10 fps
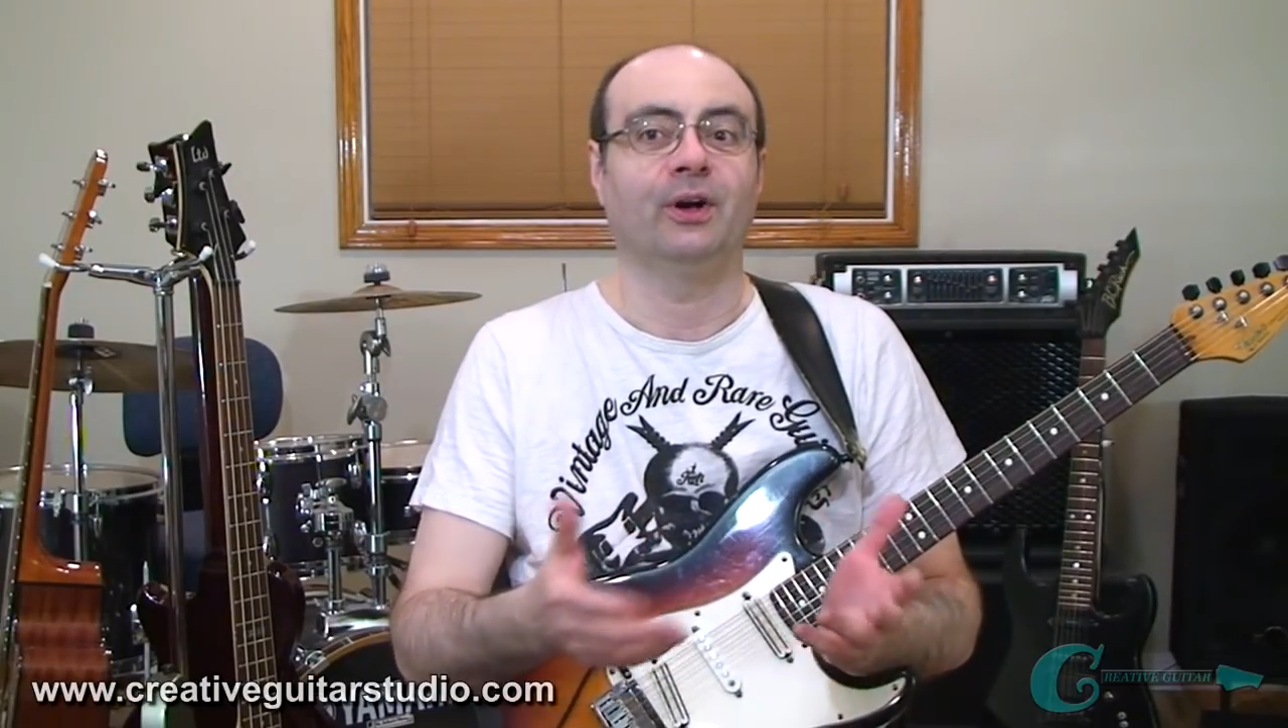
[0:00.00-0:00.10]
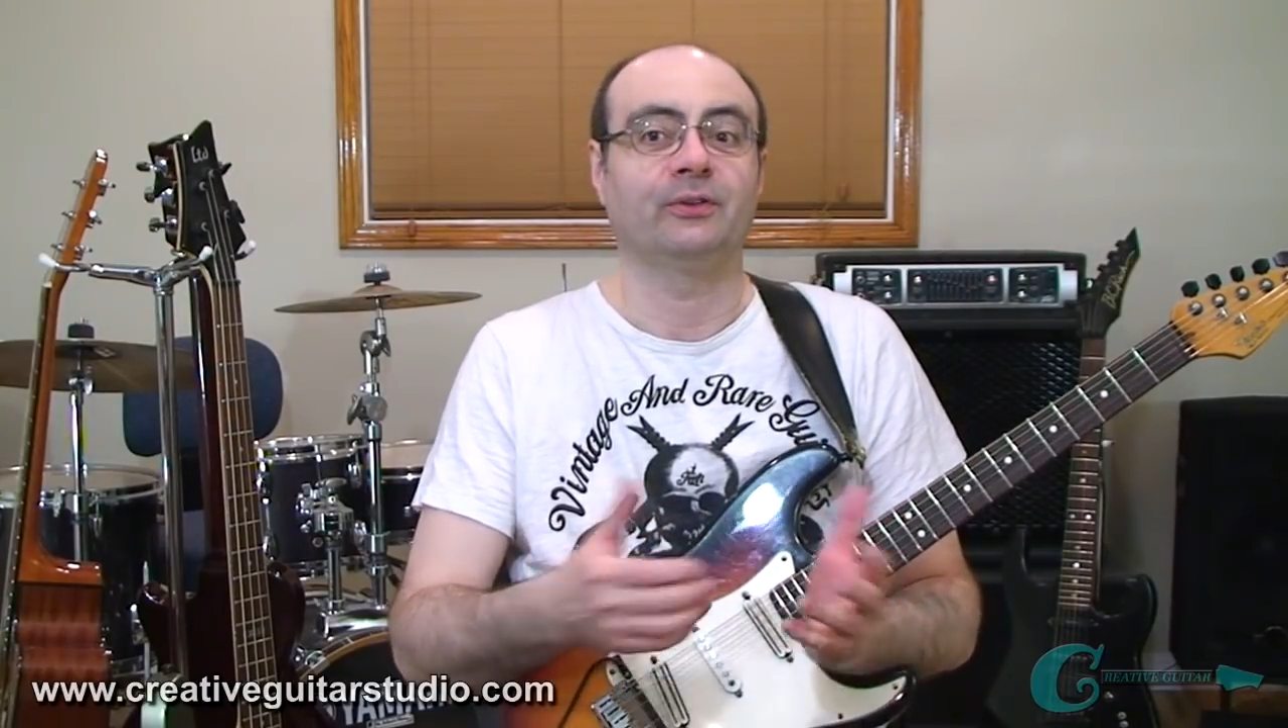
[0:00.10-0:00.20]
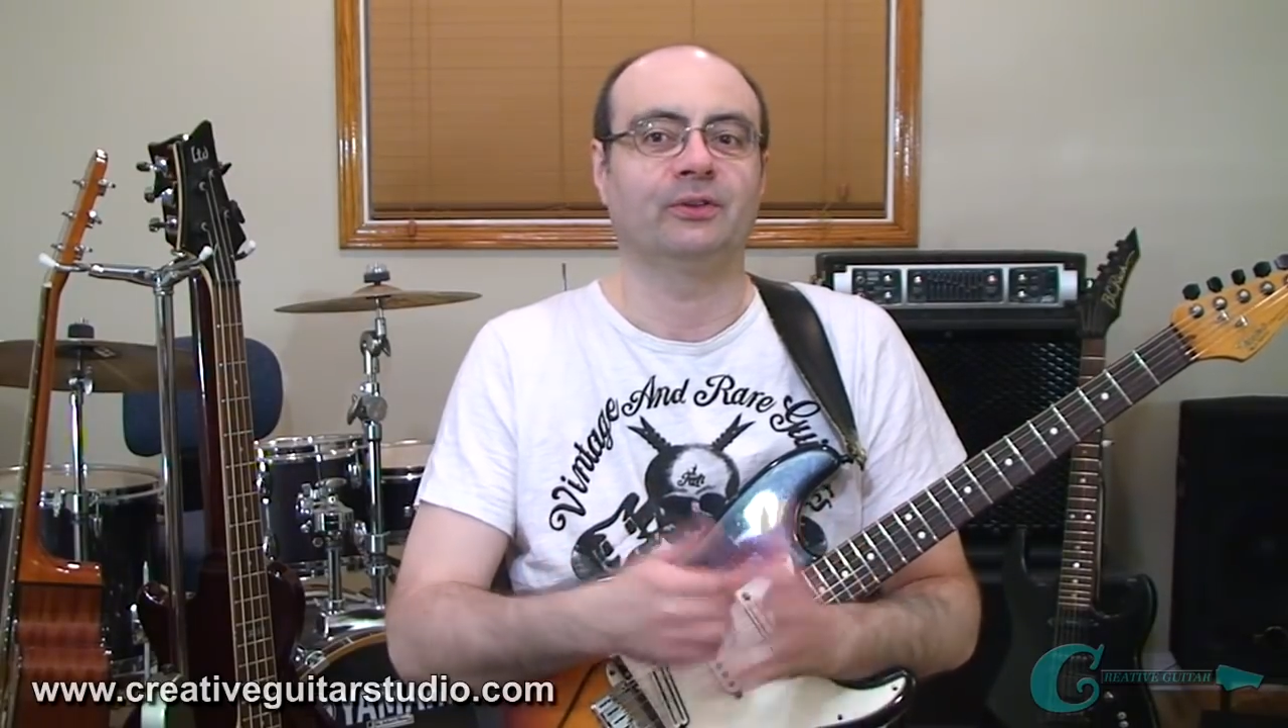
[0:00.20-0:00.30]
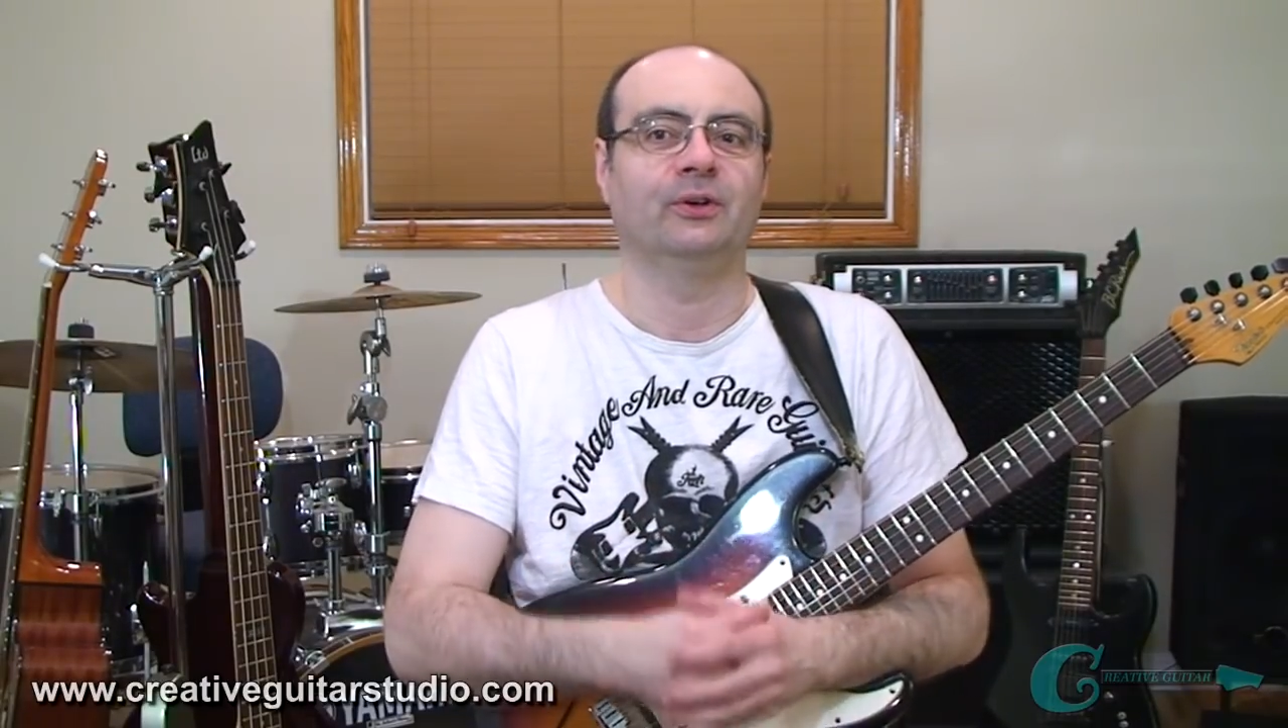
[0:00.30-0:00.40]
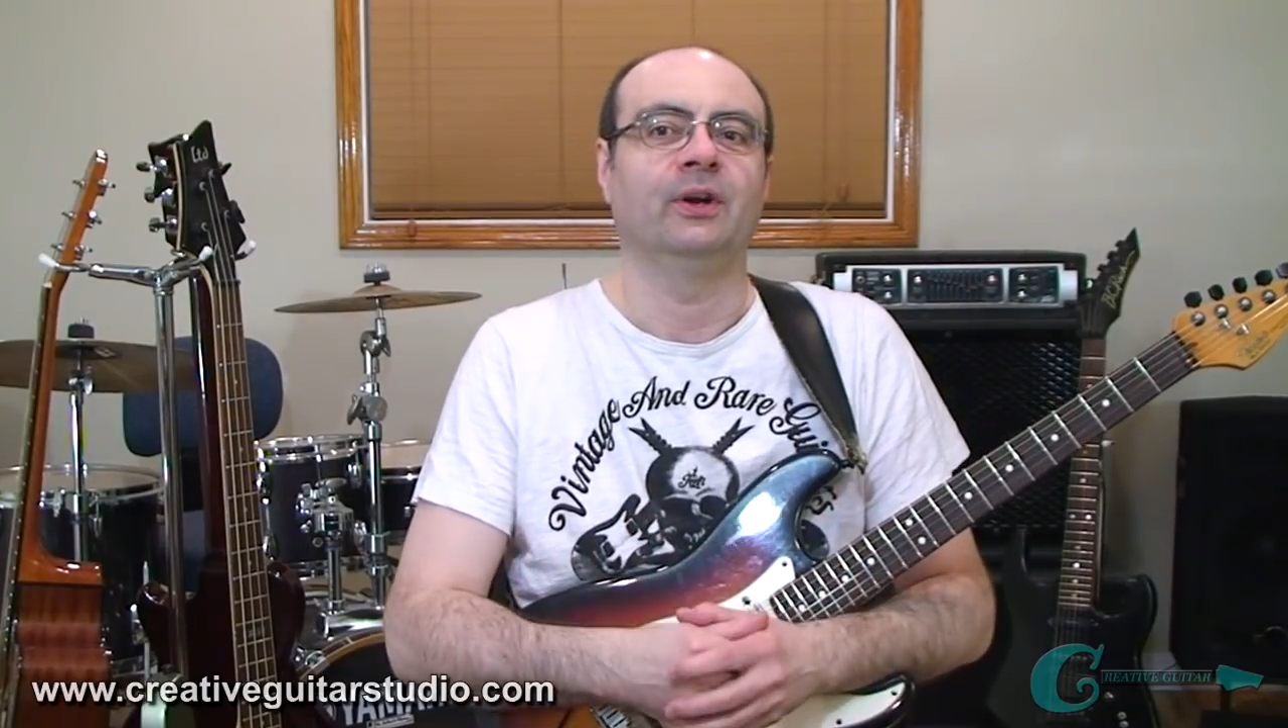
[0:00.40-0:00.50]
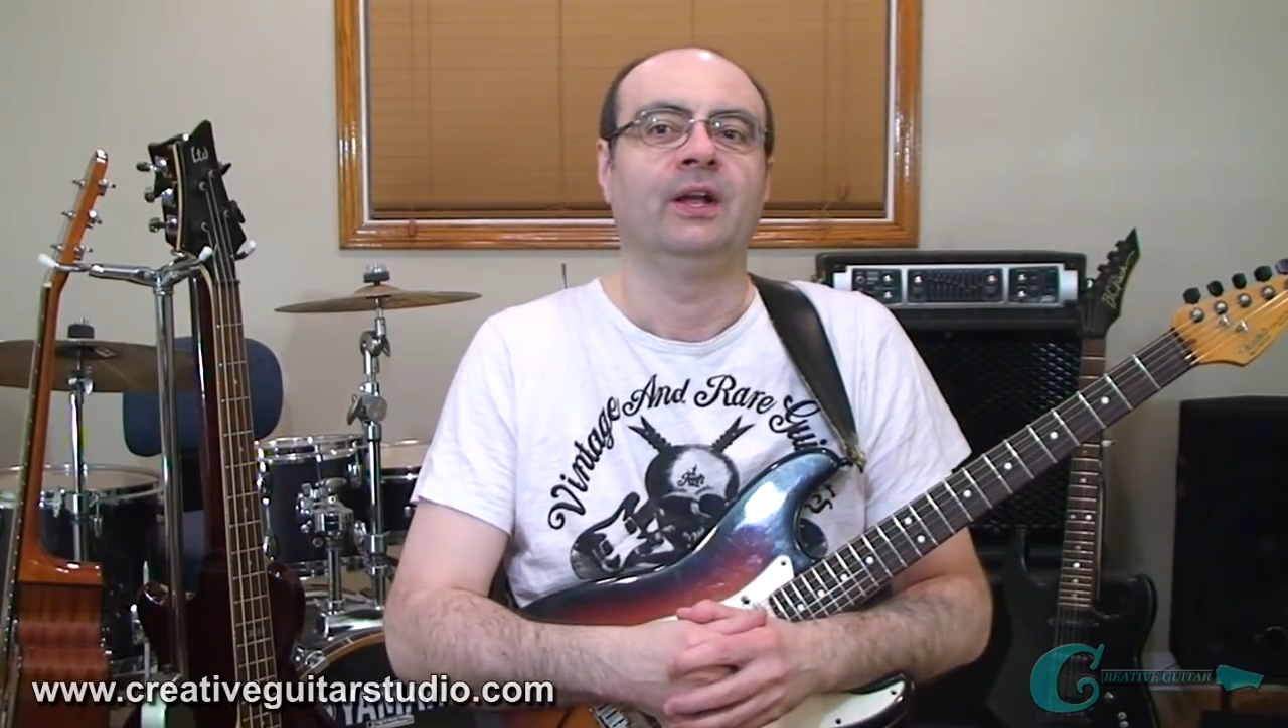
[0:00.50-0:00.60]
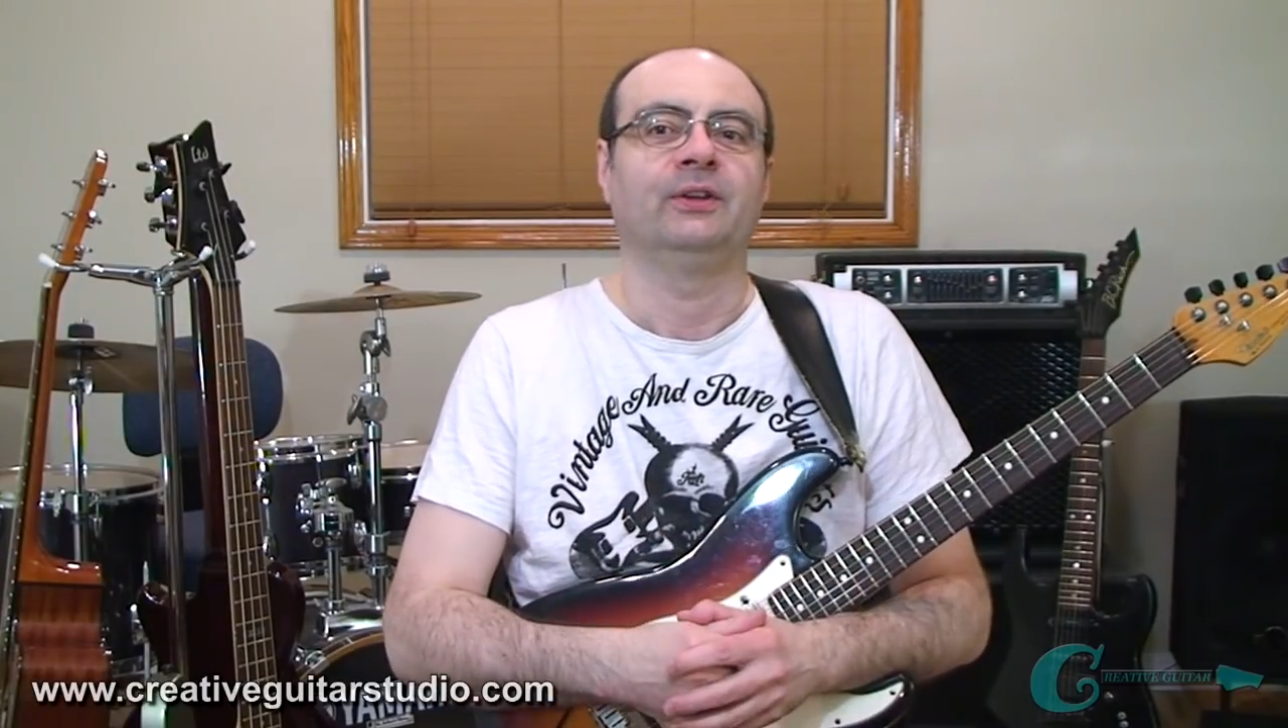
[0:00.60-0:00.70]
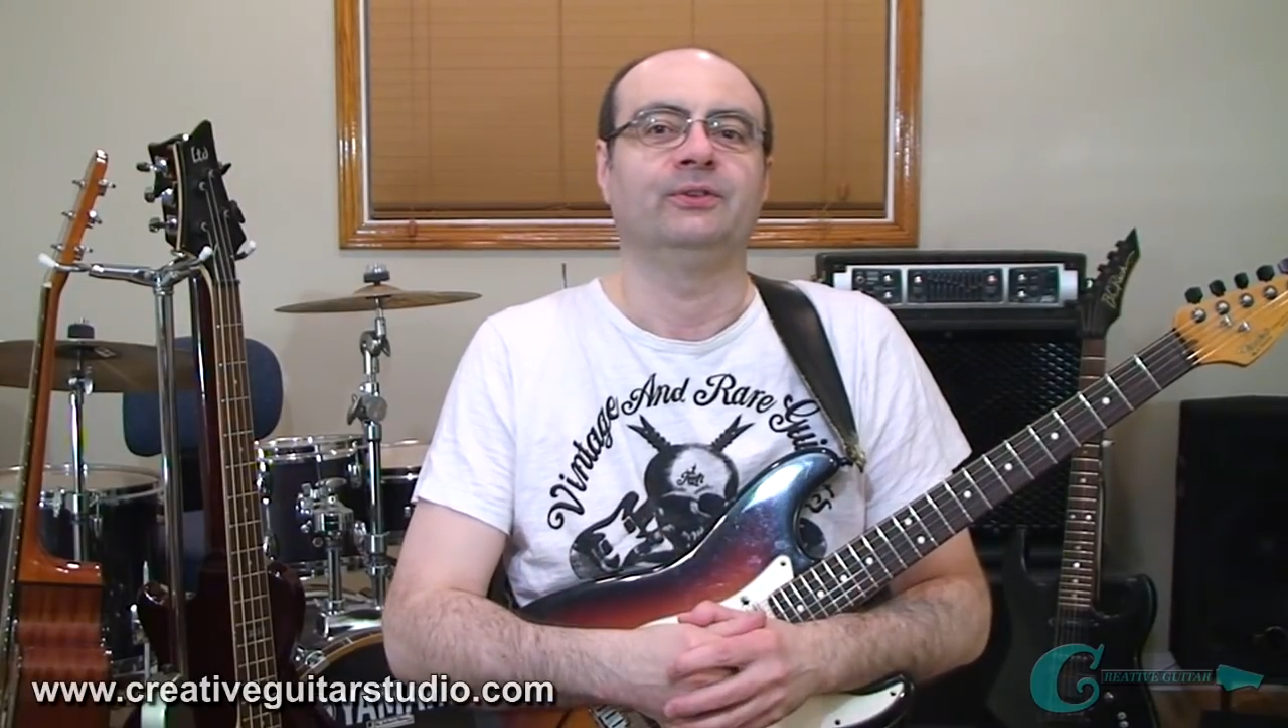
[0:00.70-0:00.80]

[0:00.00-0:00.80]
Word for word: also